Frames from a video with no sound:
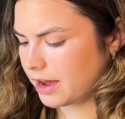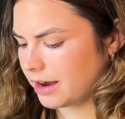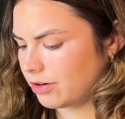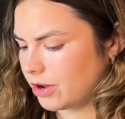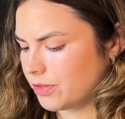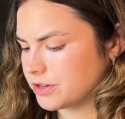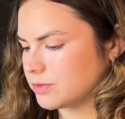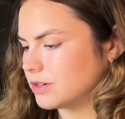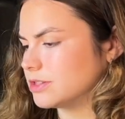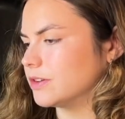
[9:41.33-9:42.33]
I don't know, this
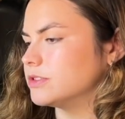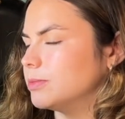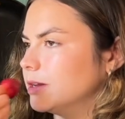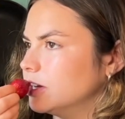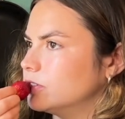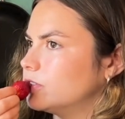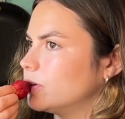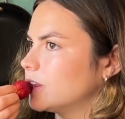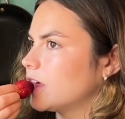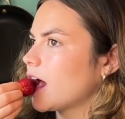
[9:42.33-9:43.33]
one deserves to be eaten
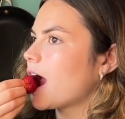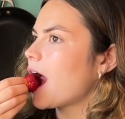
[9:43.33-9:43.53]
too, I think.